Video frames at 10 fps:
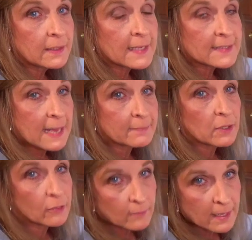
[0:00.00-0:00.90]
has happened, a
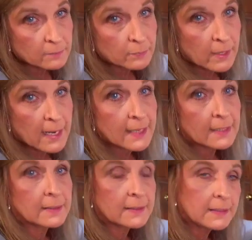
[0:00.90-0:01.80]
thread break,
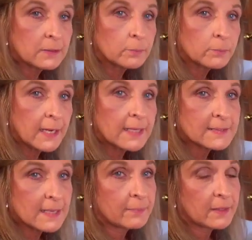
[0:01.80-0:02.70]
a needle break,
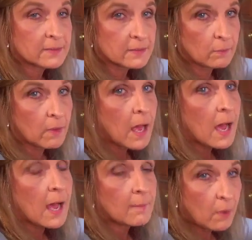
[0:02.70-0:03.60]
something. So
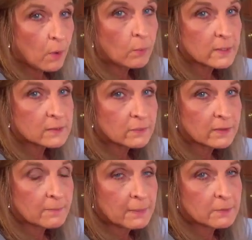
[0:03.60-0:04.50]
I'm always with
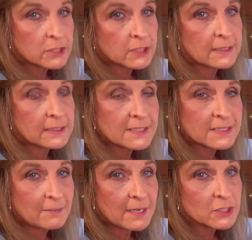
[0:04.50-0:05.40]
my machine just
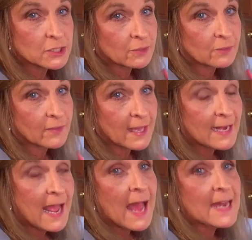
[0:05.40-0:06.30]
to make sure that
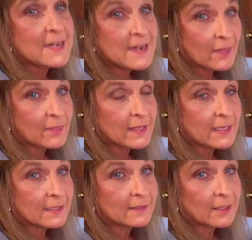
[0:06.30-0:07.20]

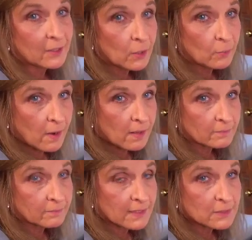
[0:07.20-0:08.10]
nothing can go
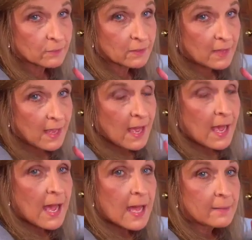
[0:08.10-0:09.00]
wrong, because with
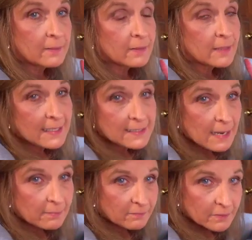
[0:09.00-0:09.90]
any
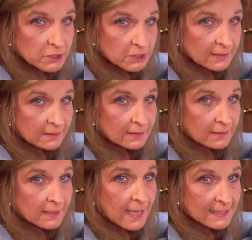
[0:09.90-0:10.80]
type of machine,
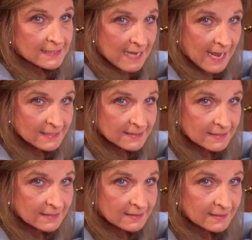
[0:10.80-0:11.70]

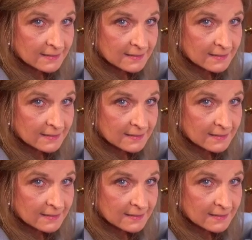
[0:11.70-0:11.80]
unattended,